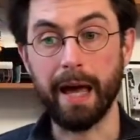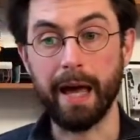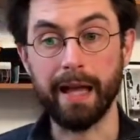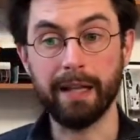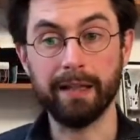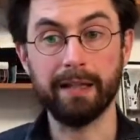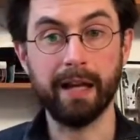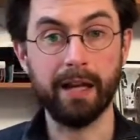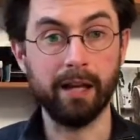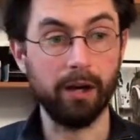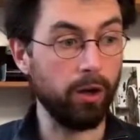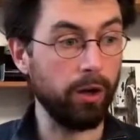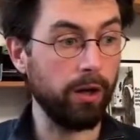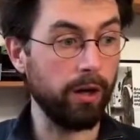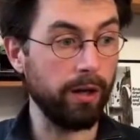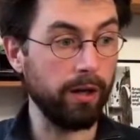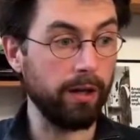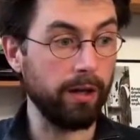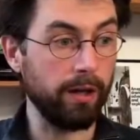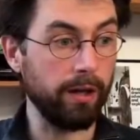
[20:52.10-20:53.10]
the
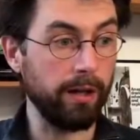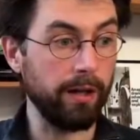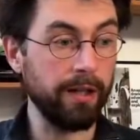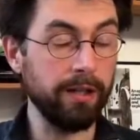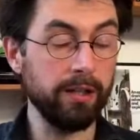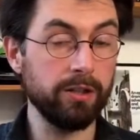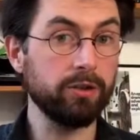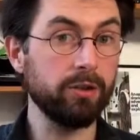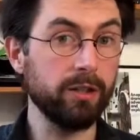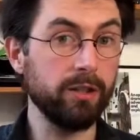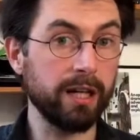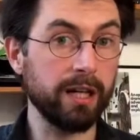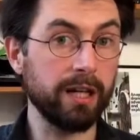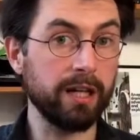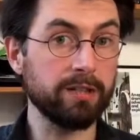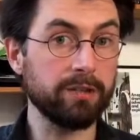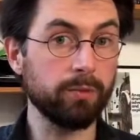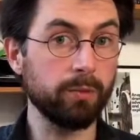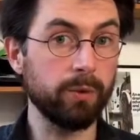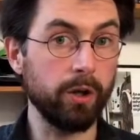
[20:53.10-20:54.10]

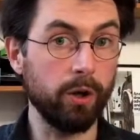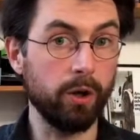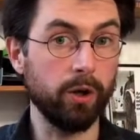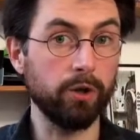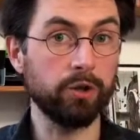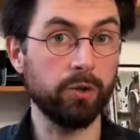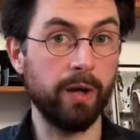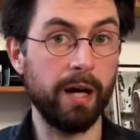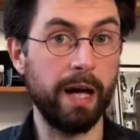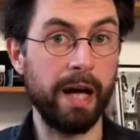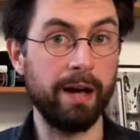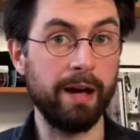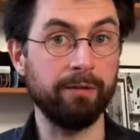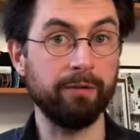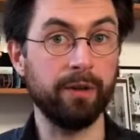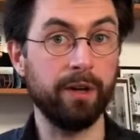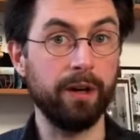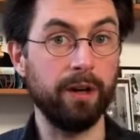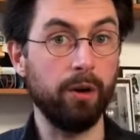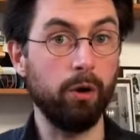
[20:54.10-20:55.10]
studiegids, we also have
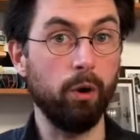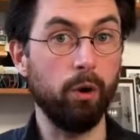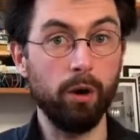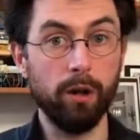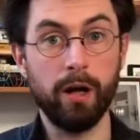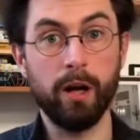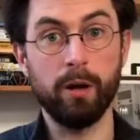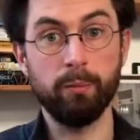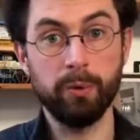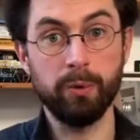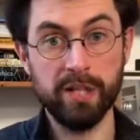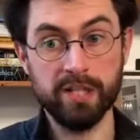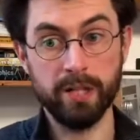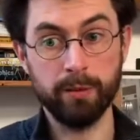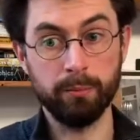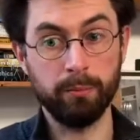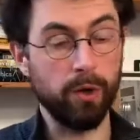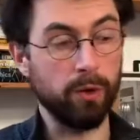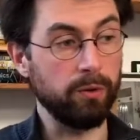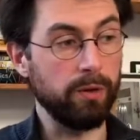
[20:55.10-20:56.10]
all our bridging
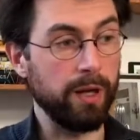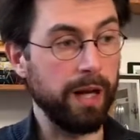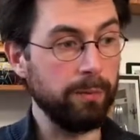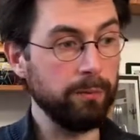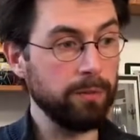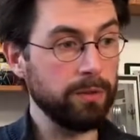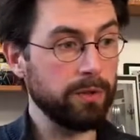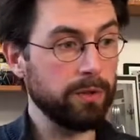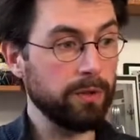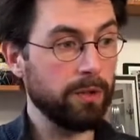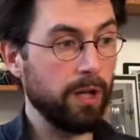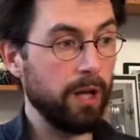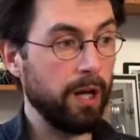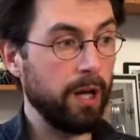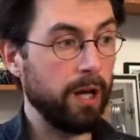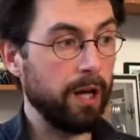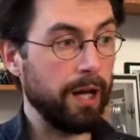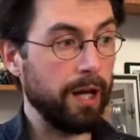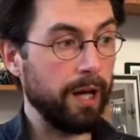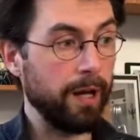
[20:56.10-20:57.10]
programs.
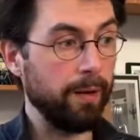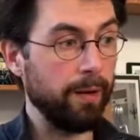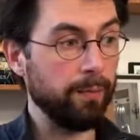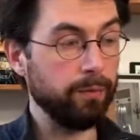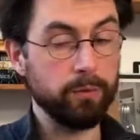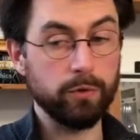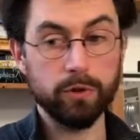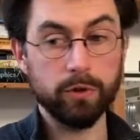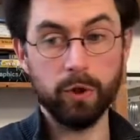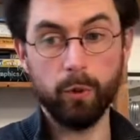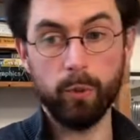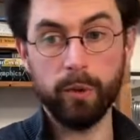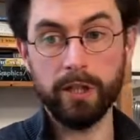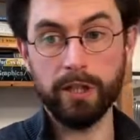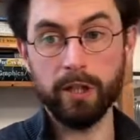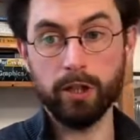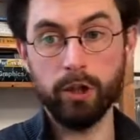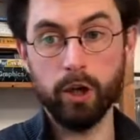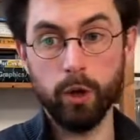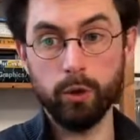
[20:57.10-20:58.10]
So when you
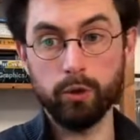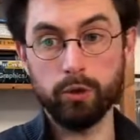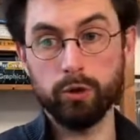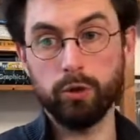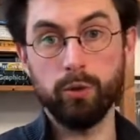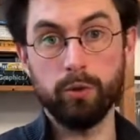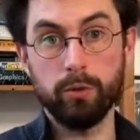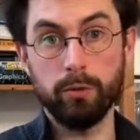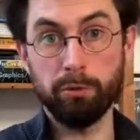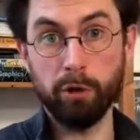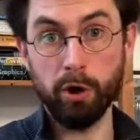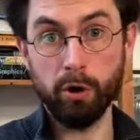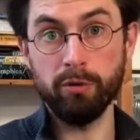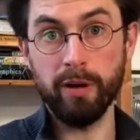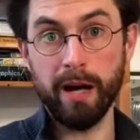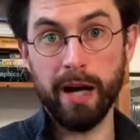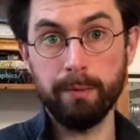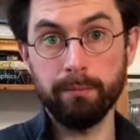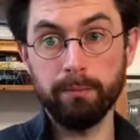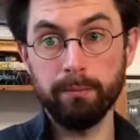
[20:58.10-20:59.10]
go to
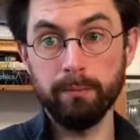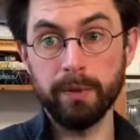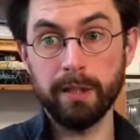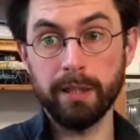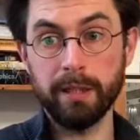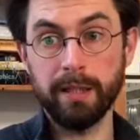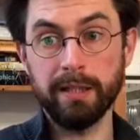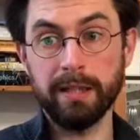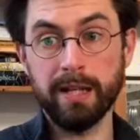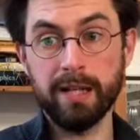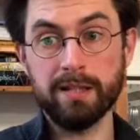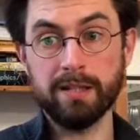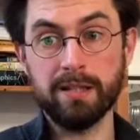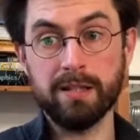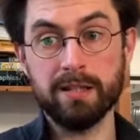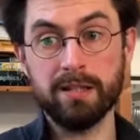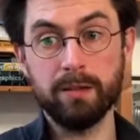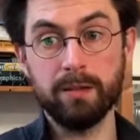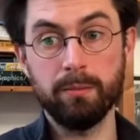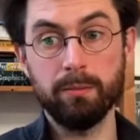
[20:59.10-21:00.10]
program in that
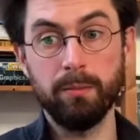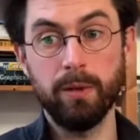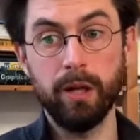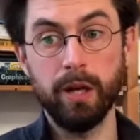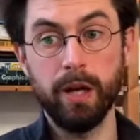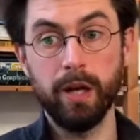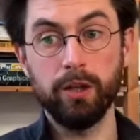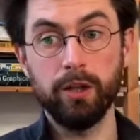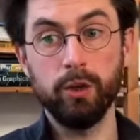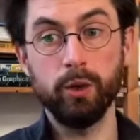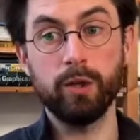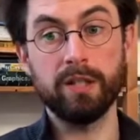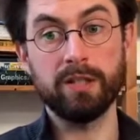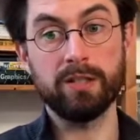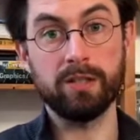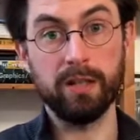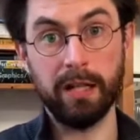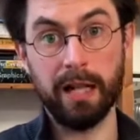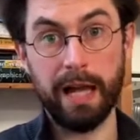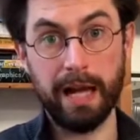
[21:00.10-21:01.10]
system, you can
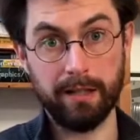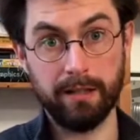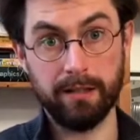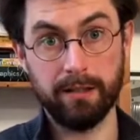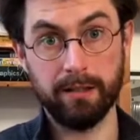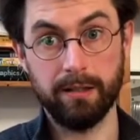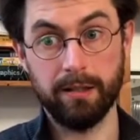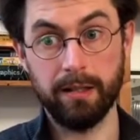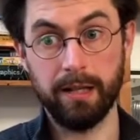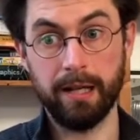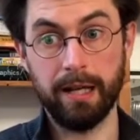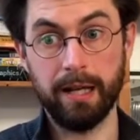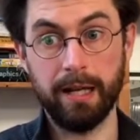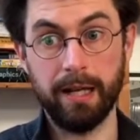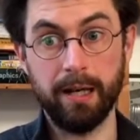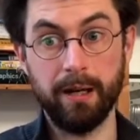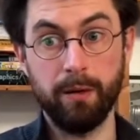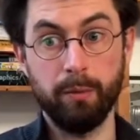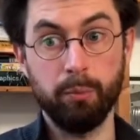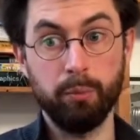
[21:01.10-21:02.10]
select
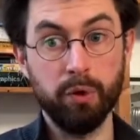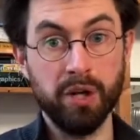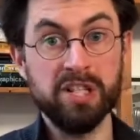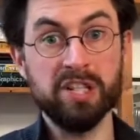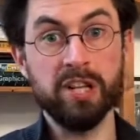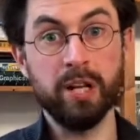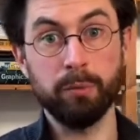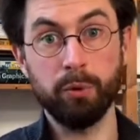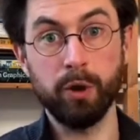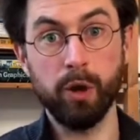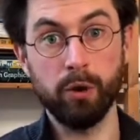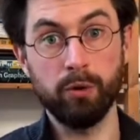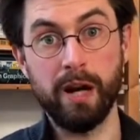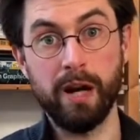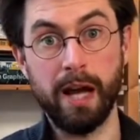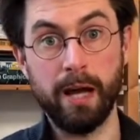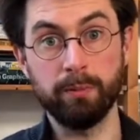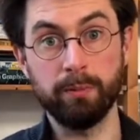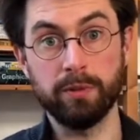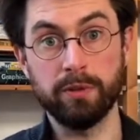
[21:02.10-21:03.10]
bridging
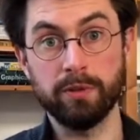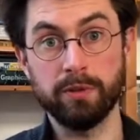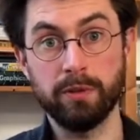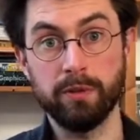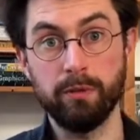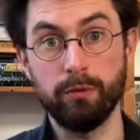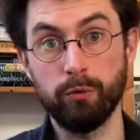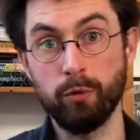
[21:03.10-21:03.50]
programs for